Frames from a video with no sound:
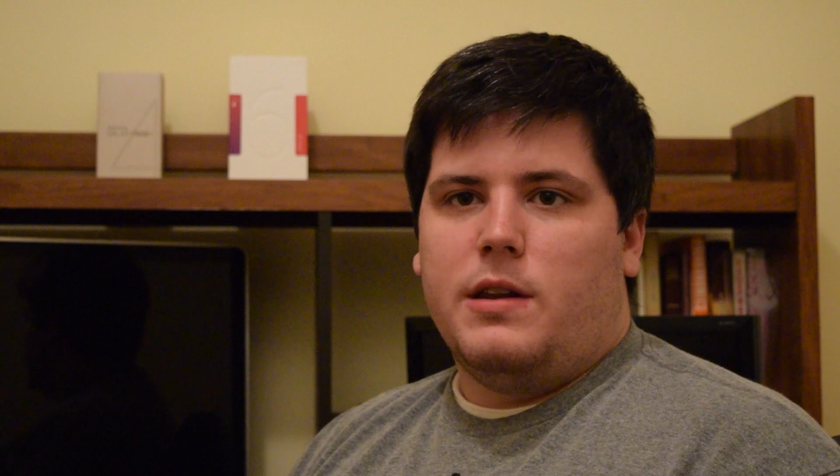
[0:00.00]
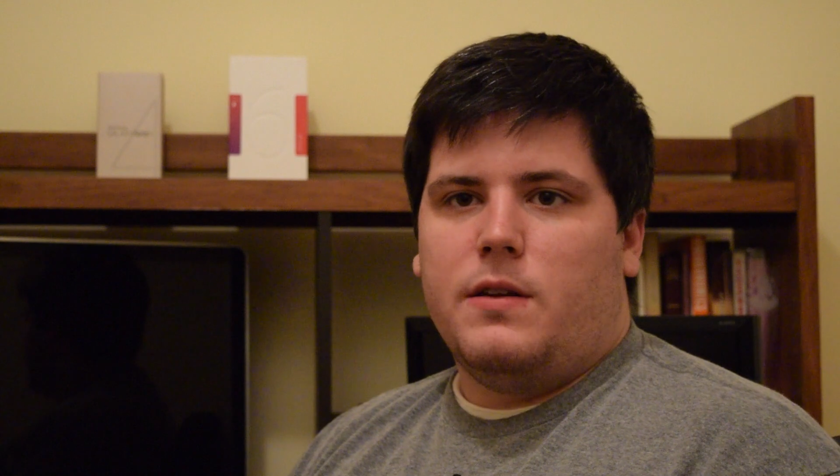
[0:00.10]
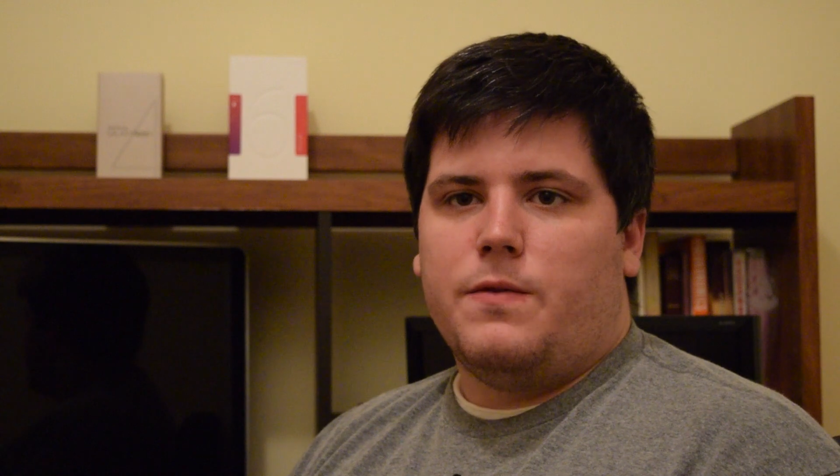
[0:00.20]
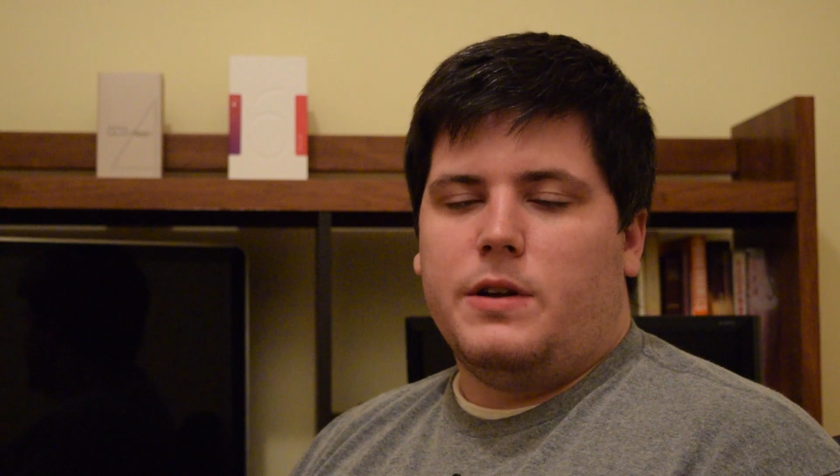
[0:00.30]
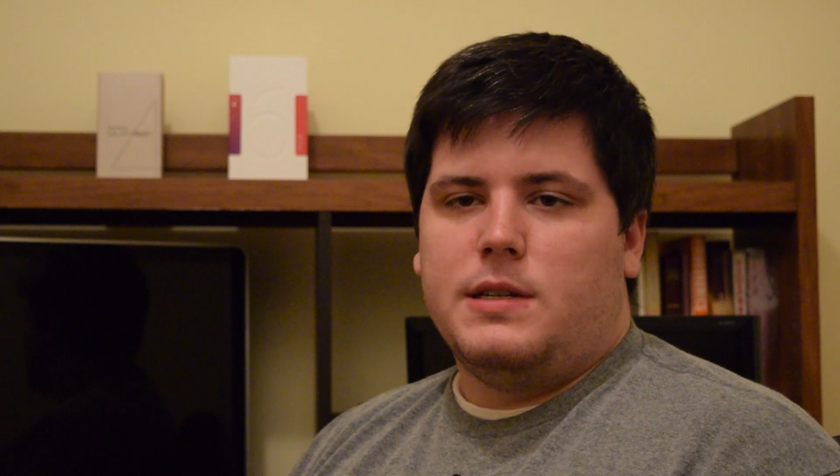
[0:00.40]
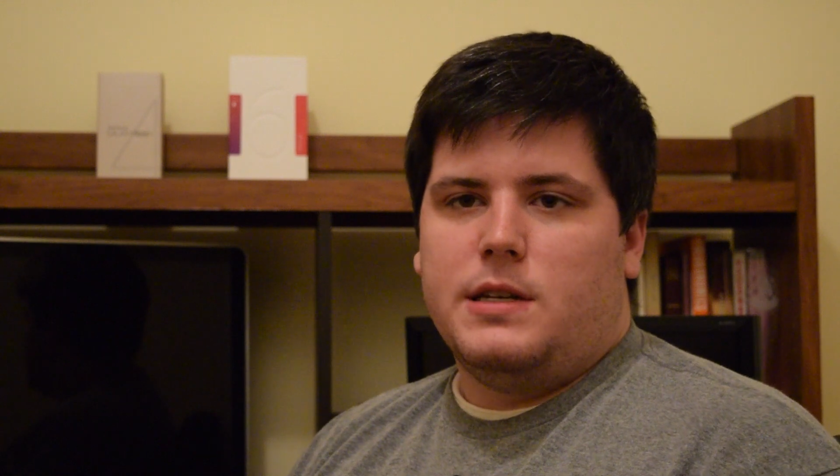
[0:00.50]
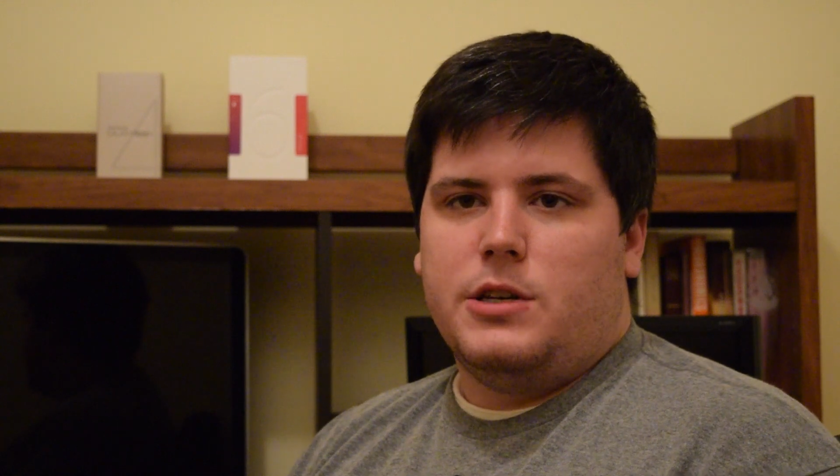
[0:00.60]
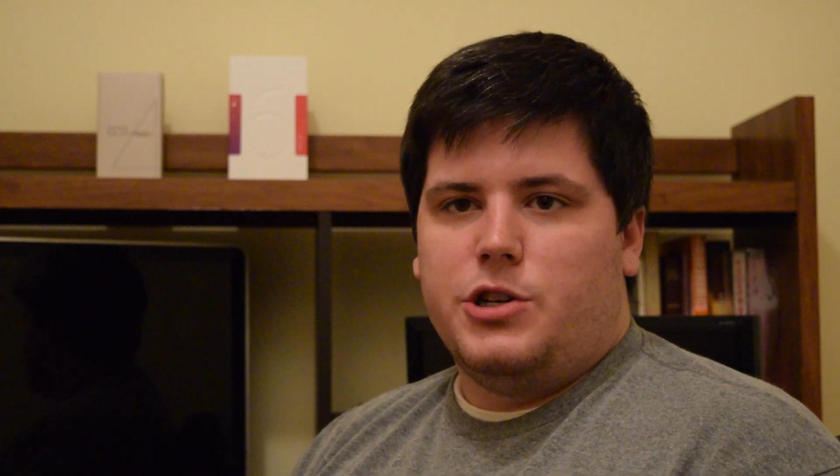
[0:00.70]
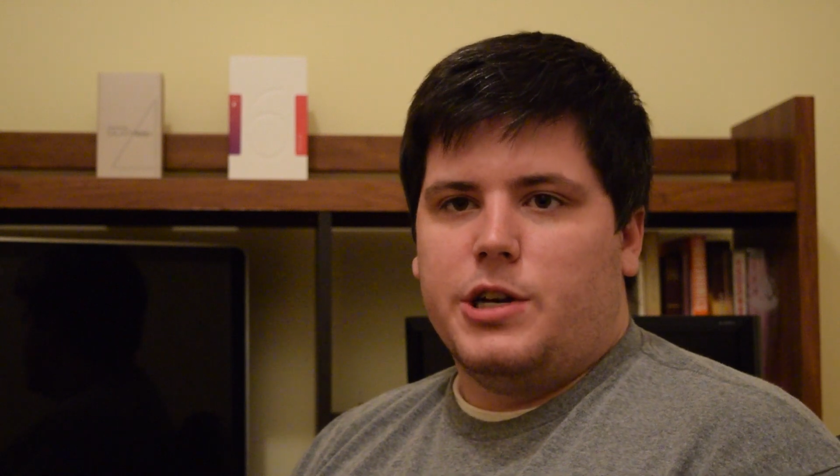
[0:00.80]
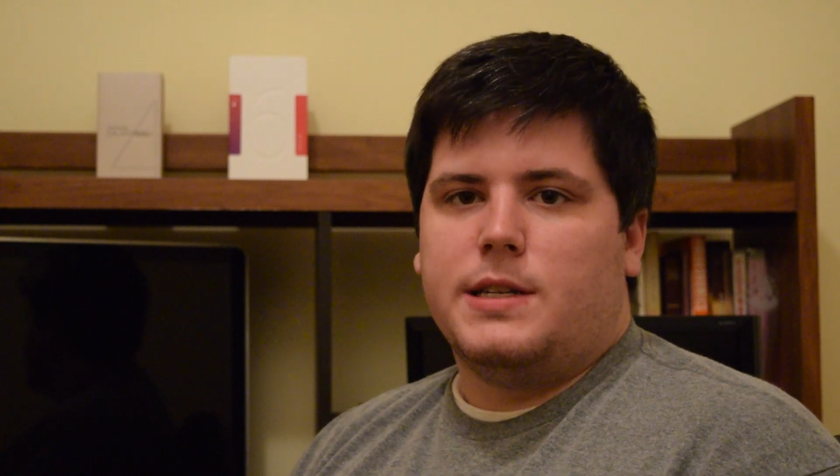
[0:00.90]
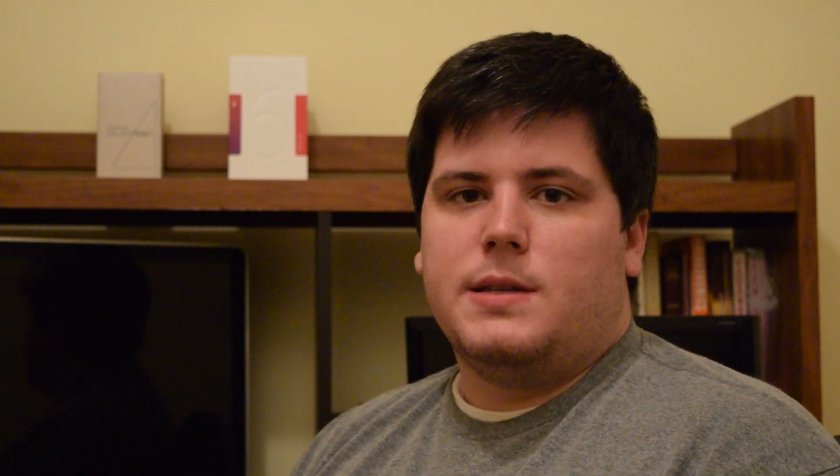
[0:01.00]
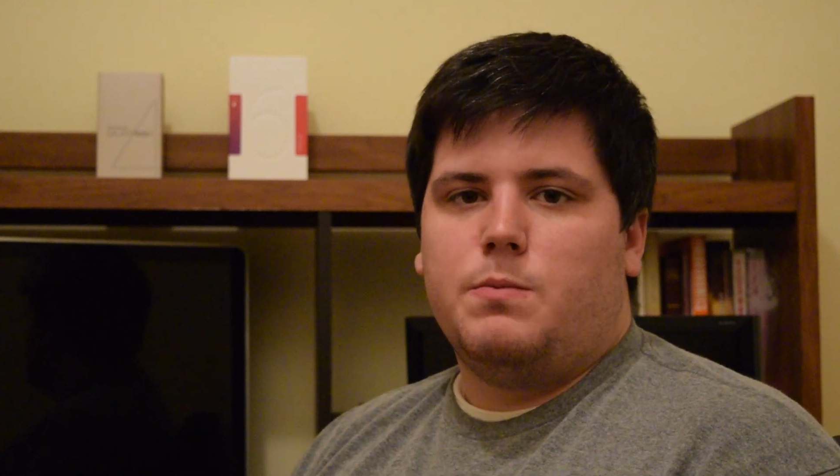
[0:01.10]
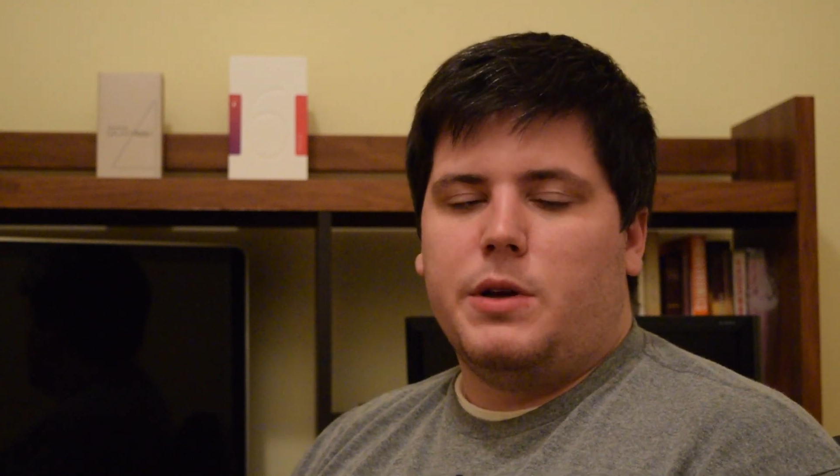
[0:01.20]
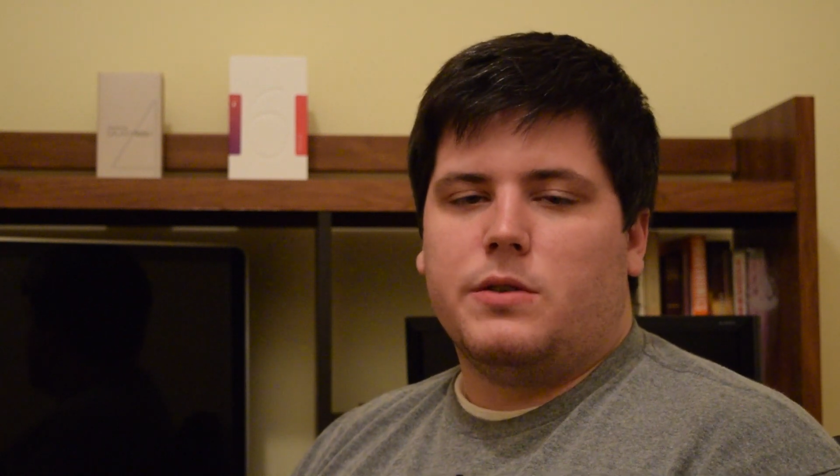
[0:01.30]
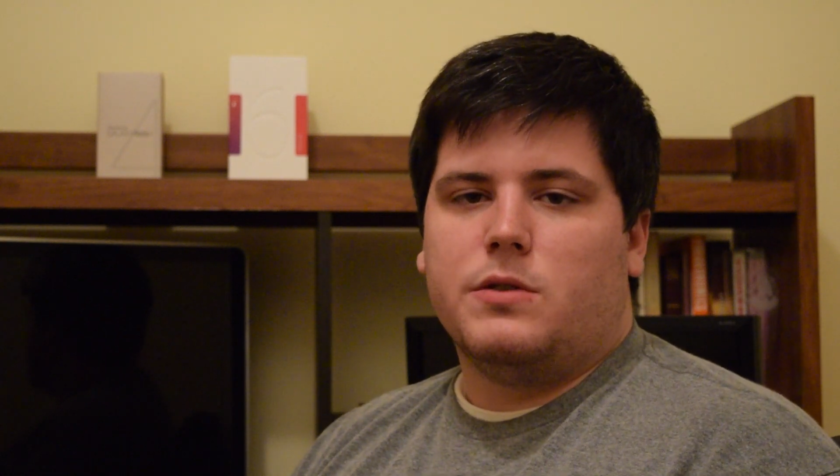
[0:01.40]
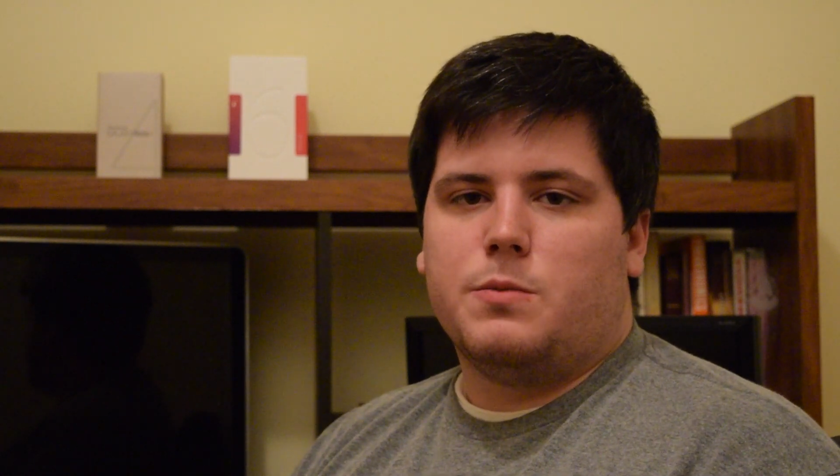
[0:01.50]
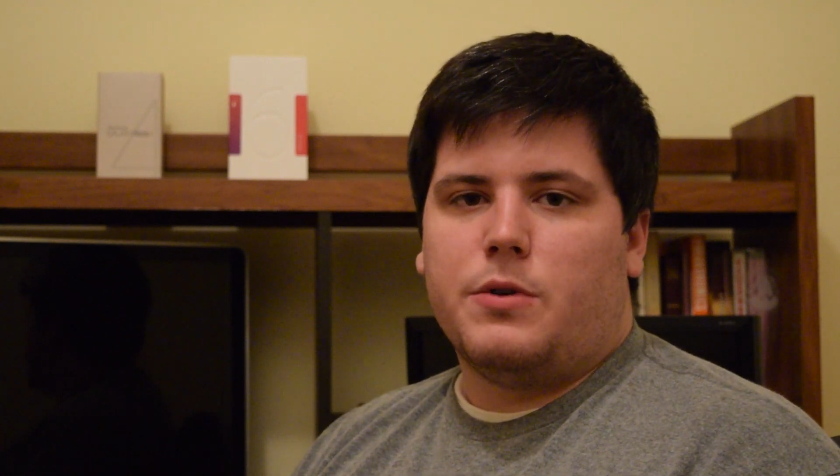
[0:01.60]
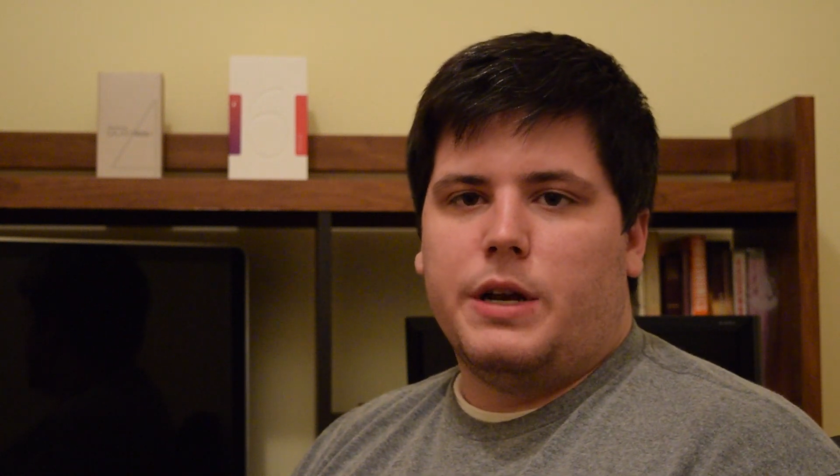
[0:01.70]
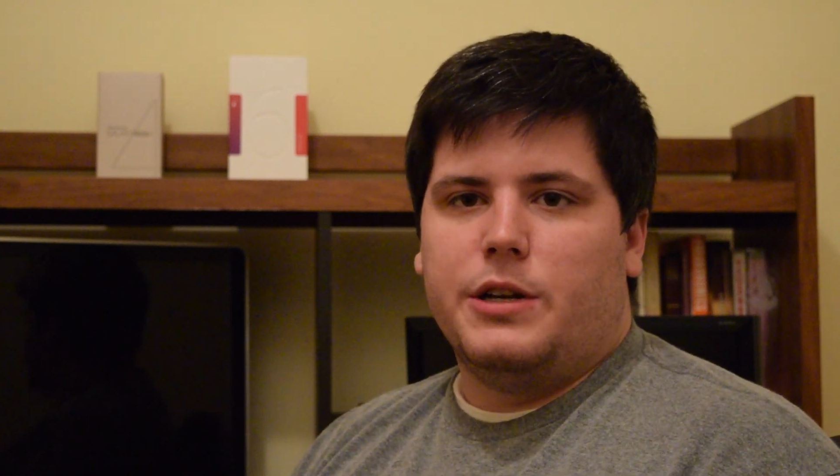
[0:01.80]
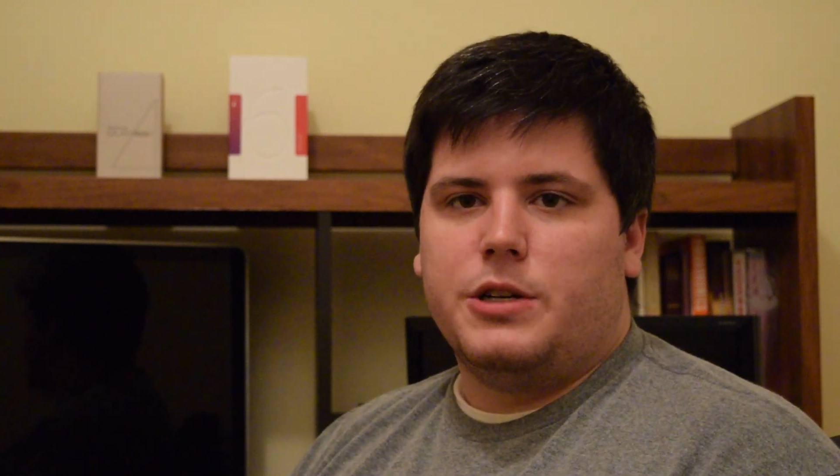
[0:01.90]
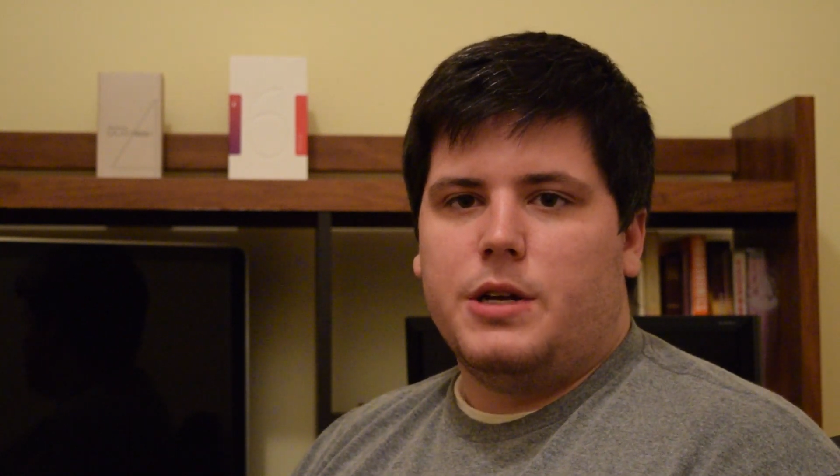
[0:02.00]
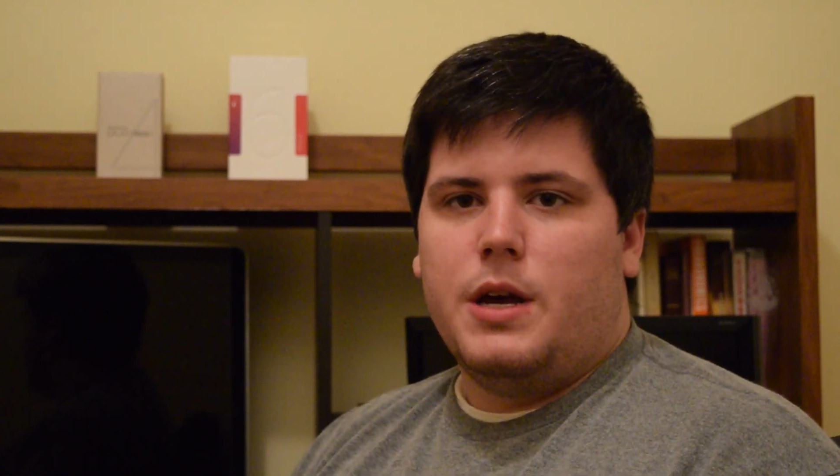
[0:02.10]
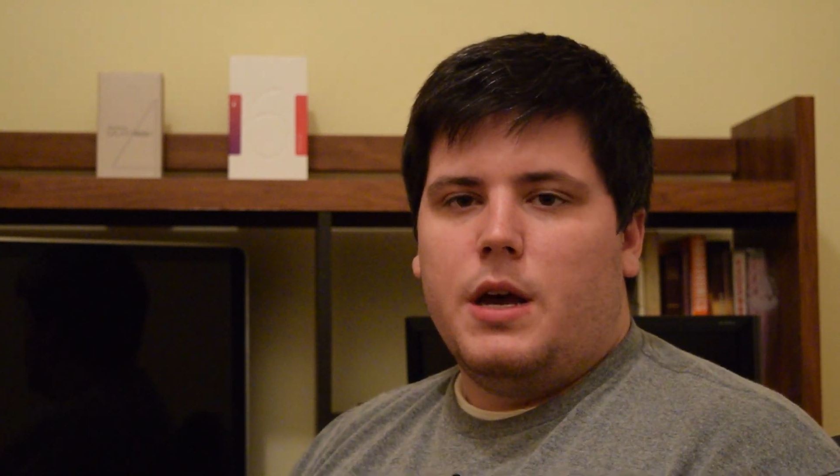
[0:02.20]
the difference in just pixels per inch